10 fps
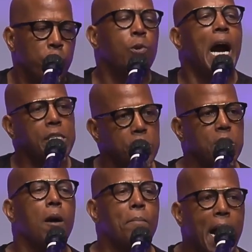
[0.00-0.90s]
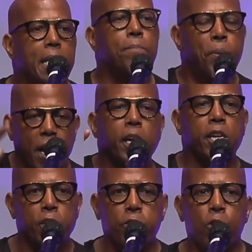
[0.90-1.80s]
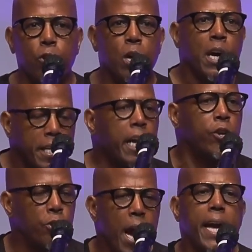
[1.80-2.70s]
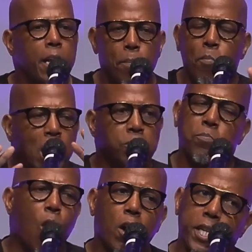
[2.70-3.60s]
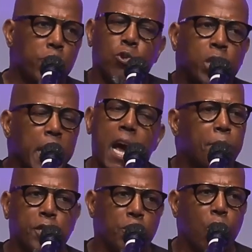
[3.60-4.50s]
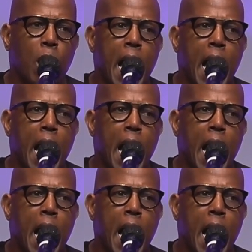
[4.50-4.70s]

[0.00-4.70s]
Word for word: You got somebody bigger than you that created much more than you could ever do.